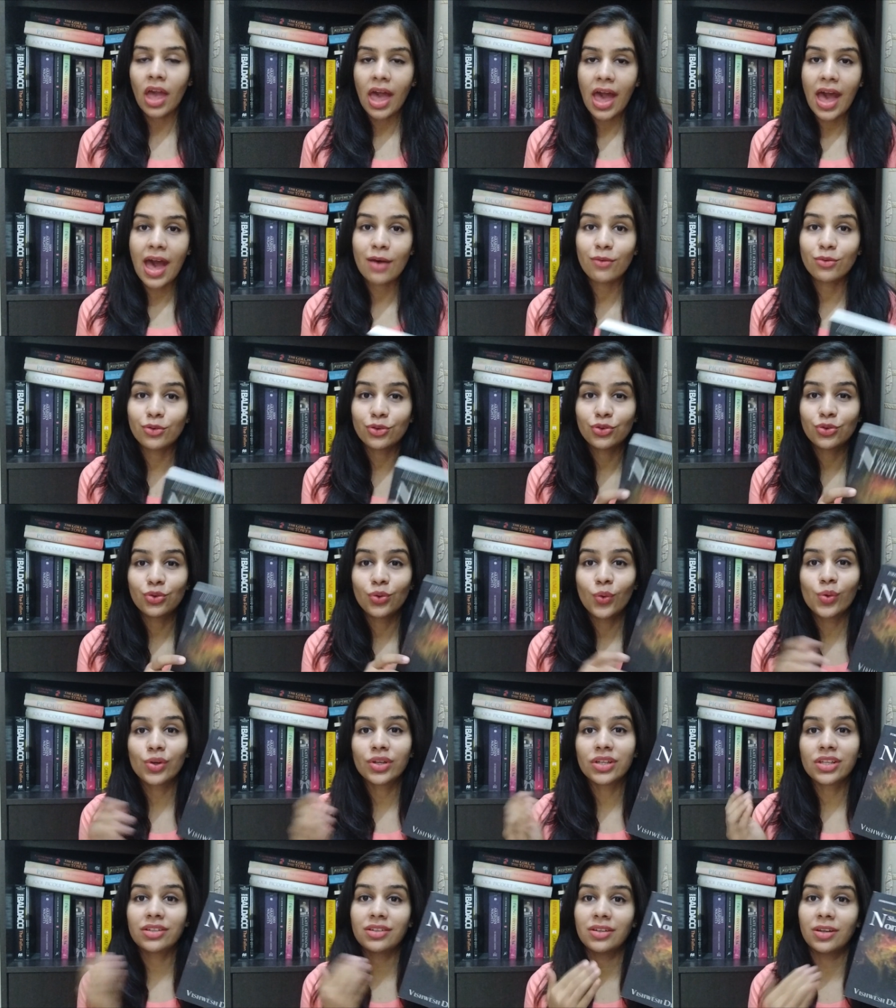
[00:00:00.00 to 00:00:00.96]
I would
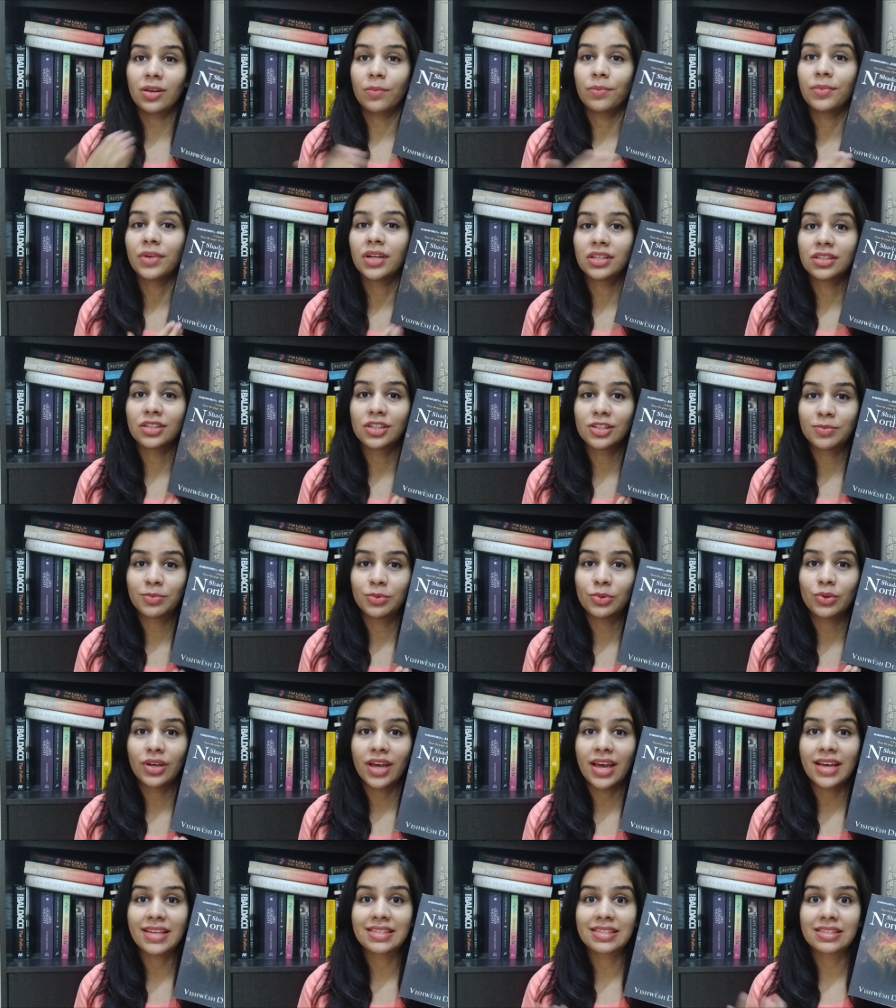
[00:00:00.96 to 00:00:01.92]
totally recommend this
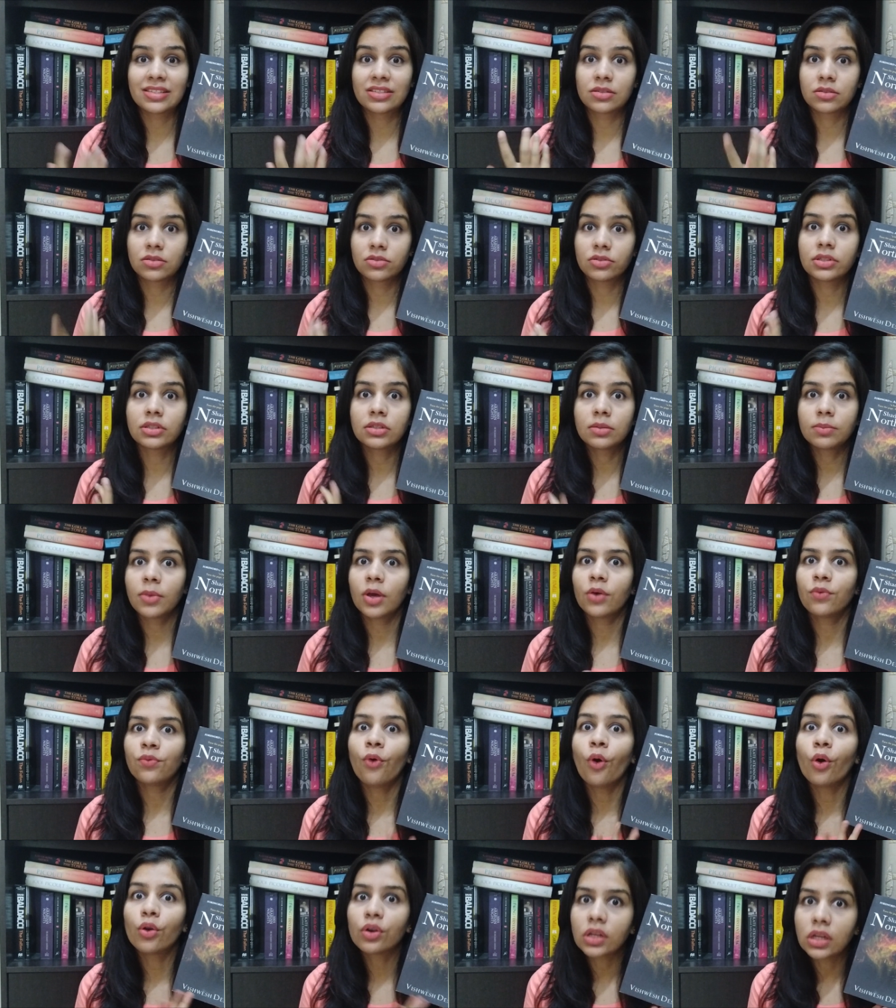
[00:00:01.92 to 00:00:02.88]
book, as written by a
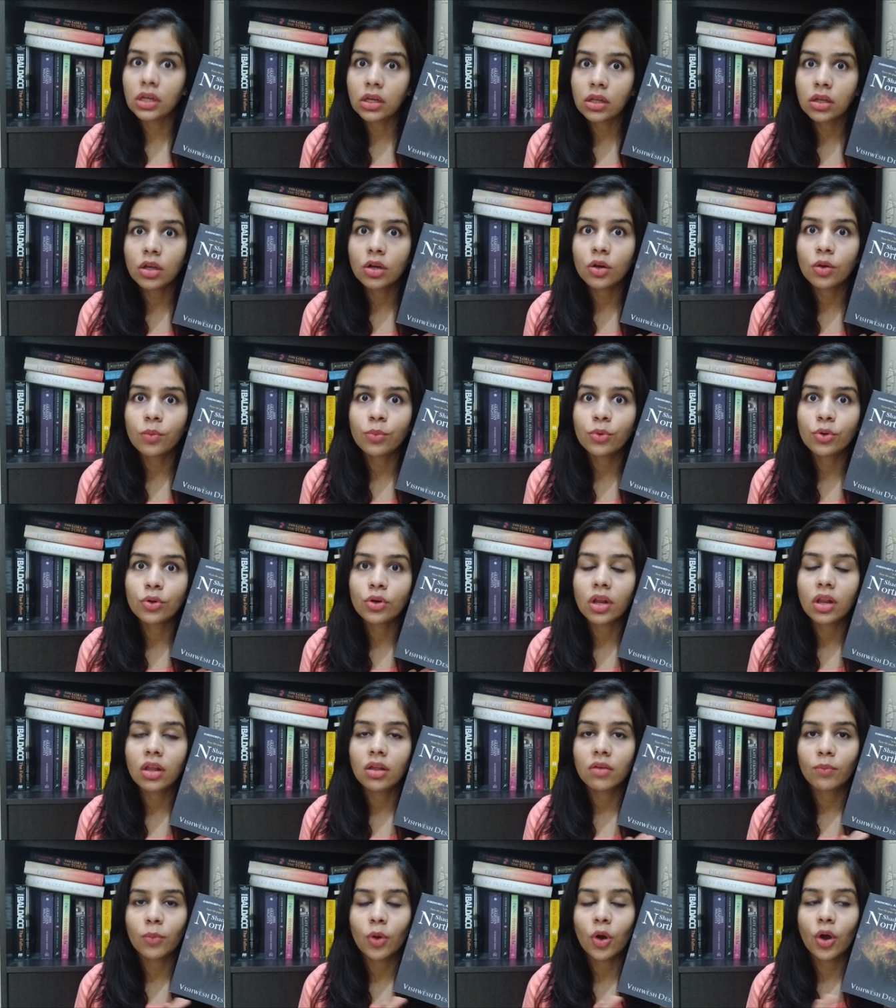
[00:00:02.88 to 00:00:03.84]
14-year-old
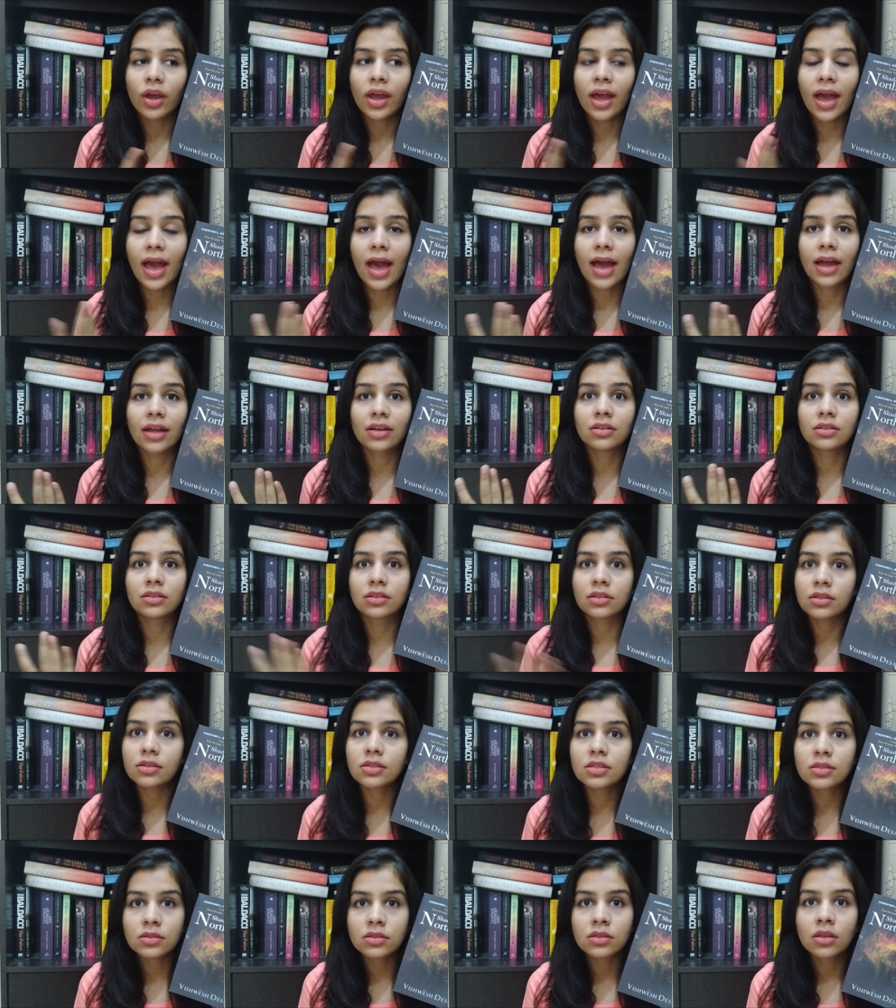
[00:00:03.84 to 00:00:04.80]
boy, and
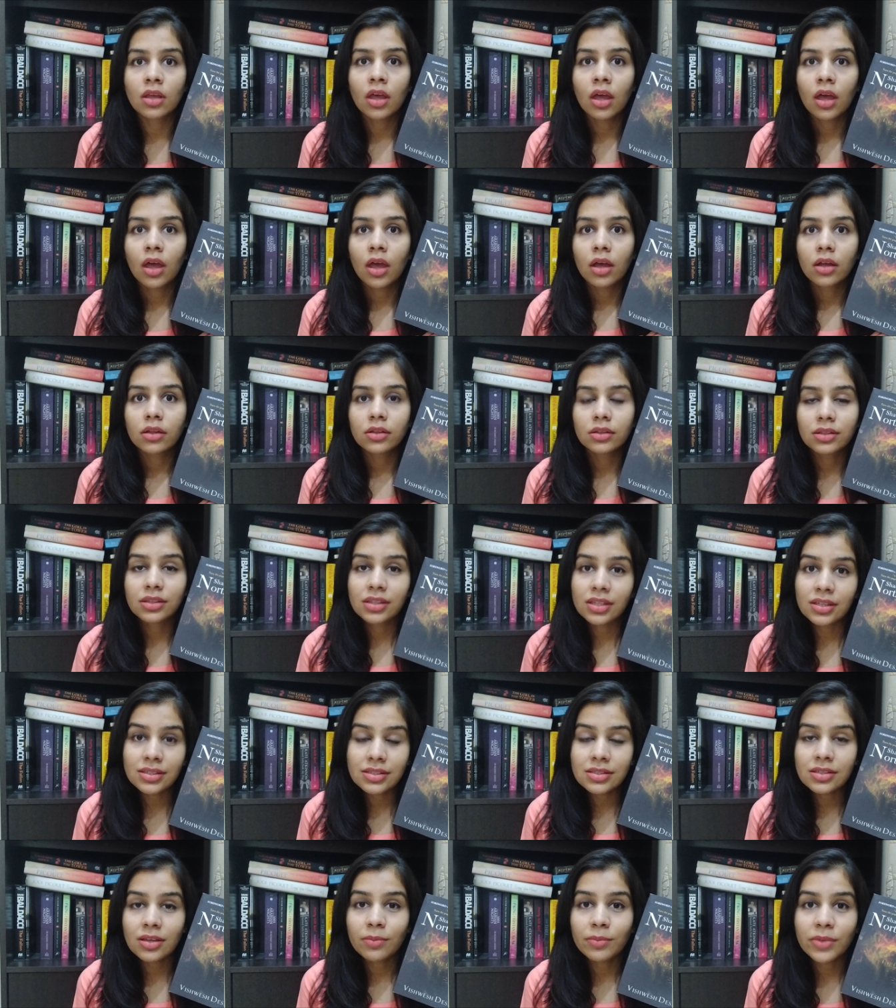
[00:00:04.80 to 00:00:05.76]
this
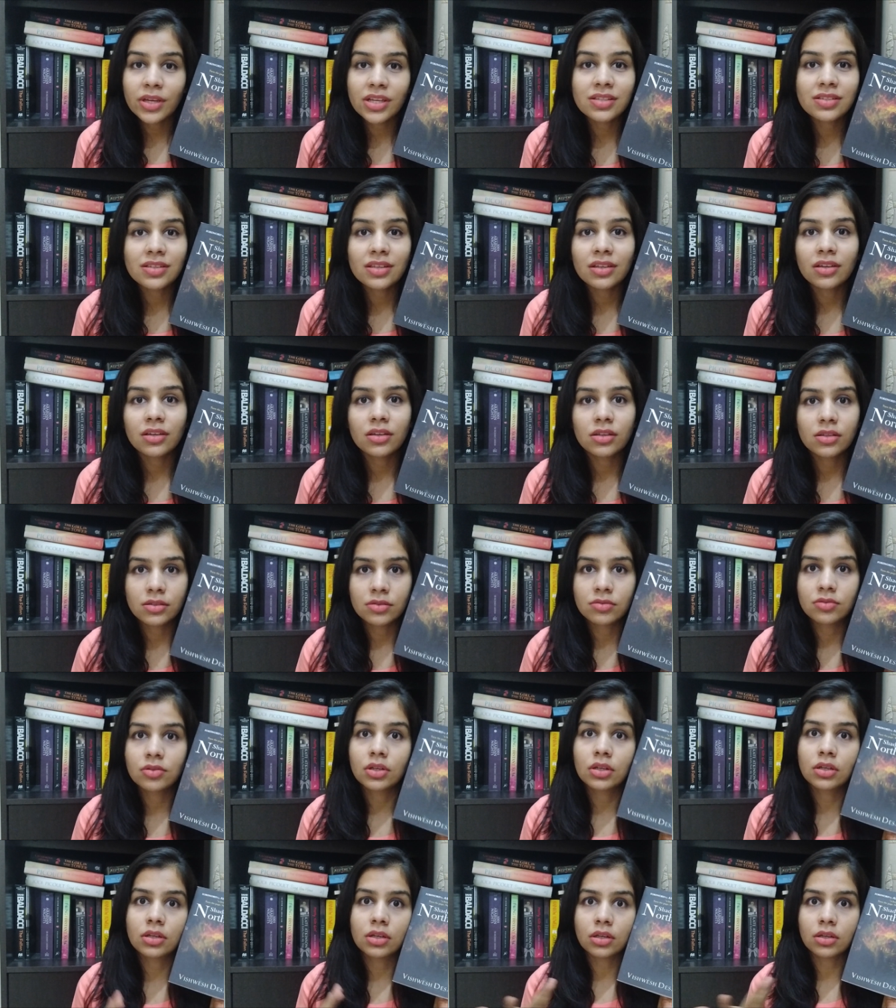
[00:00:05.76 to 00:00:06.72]
amazing is
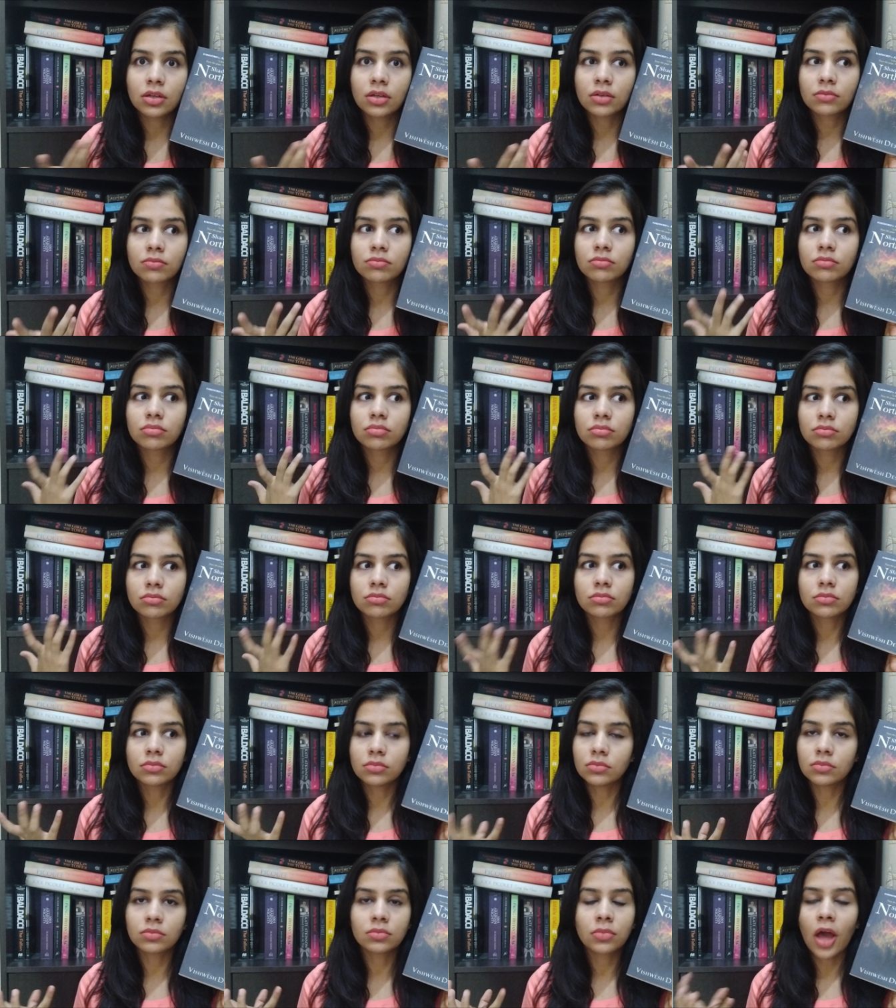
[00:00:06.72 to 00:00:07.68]
really a
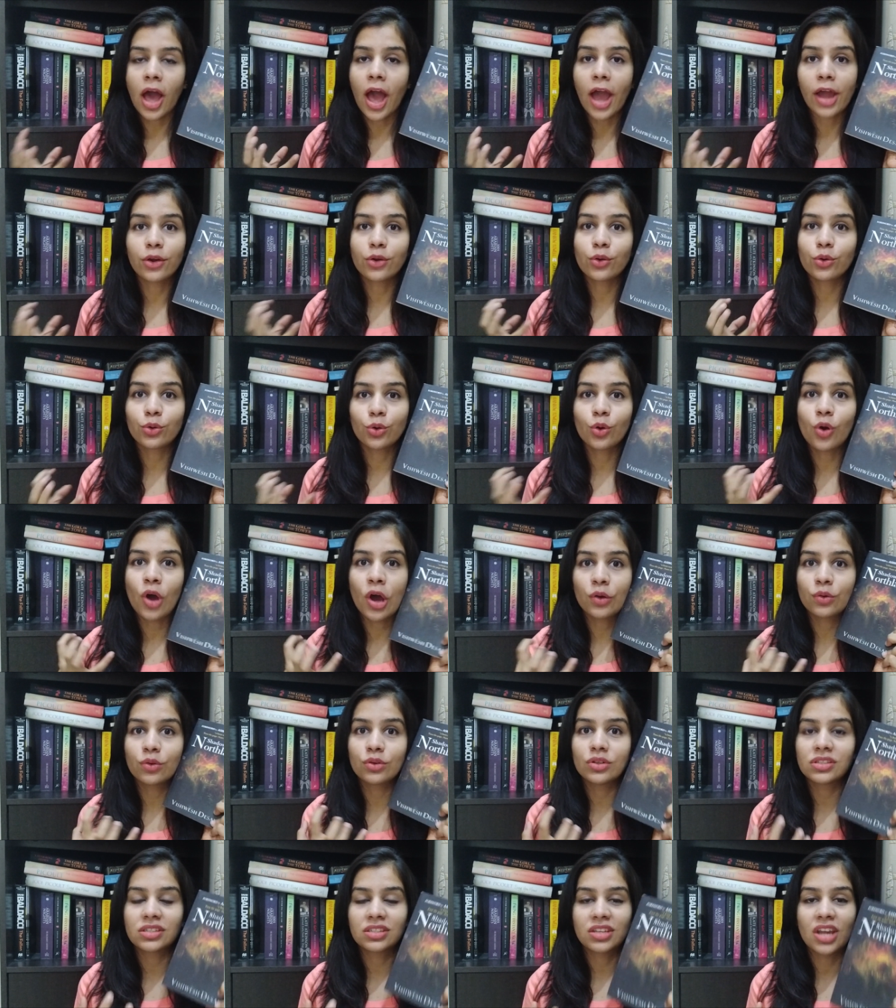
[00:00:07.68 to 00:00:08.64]
I don't know how
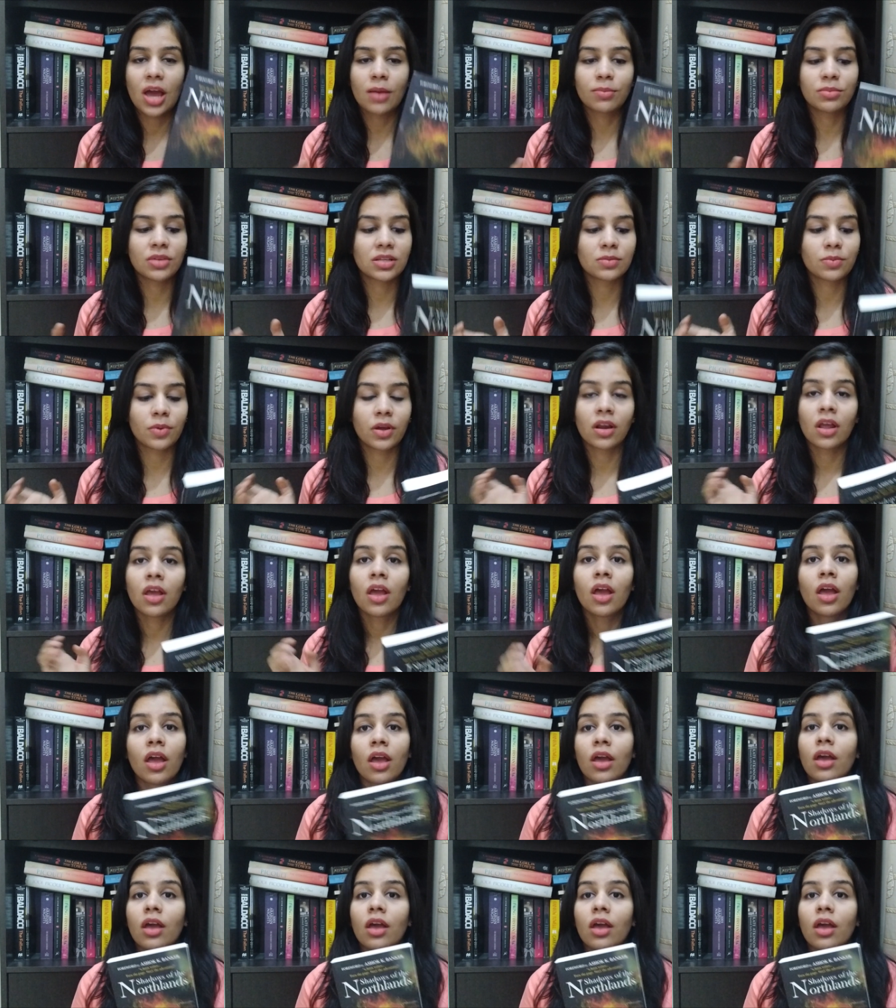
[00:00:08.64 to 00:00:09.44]
to describe this, but